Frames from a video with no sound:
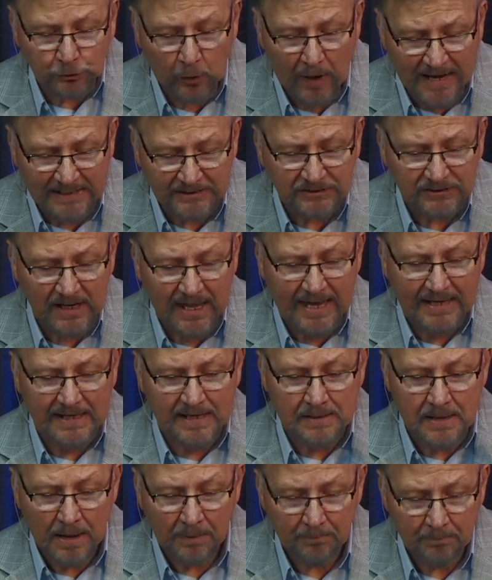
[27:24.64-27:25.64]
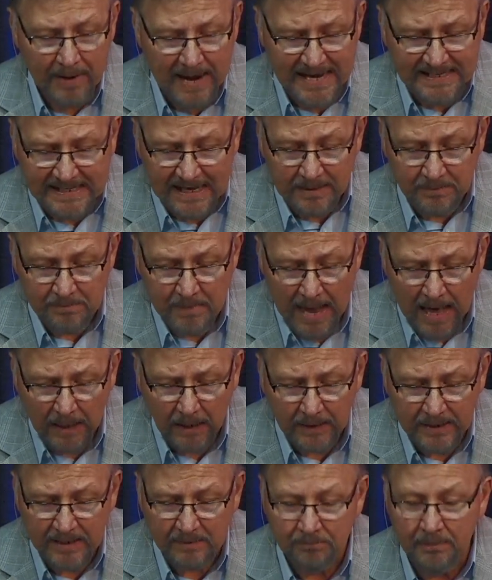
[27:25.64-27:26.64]
translated making
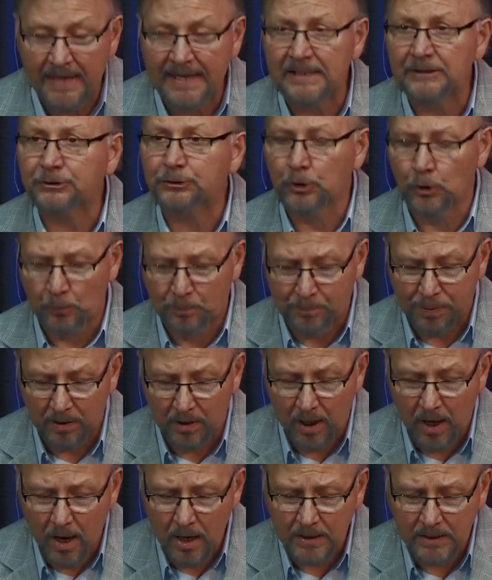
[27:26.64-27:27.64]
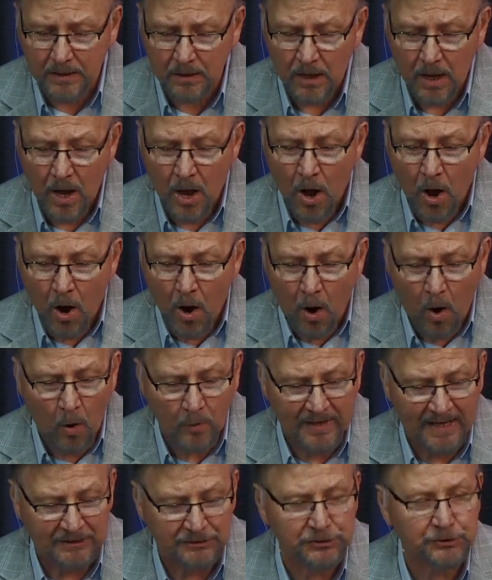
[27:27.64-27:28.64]
melody means to pluck
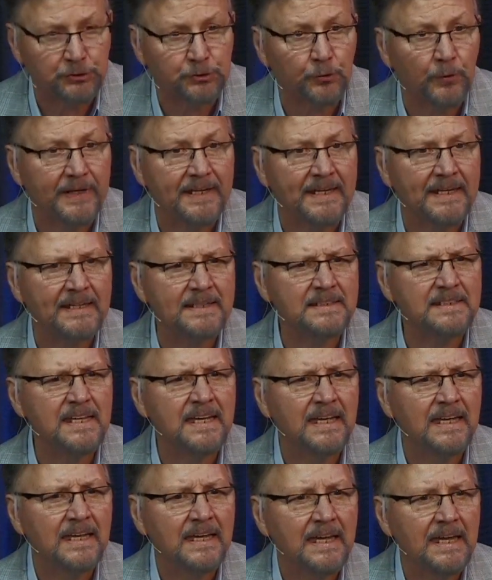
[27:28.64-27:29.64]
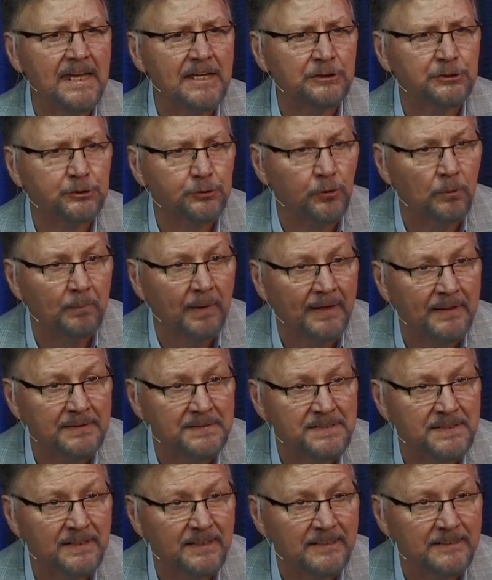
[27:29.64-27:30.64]
on a stringed
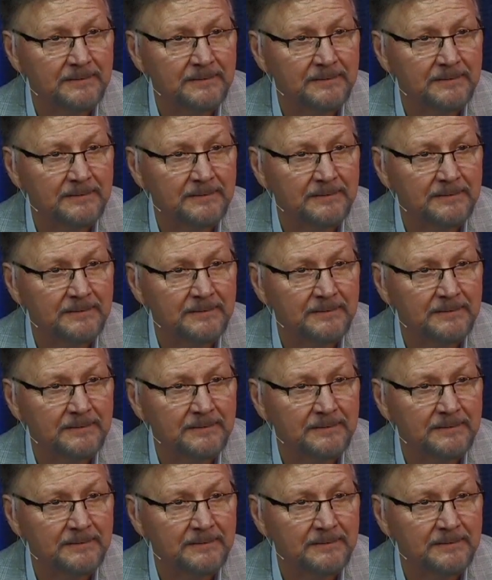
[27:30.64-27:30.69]
instrument.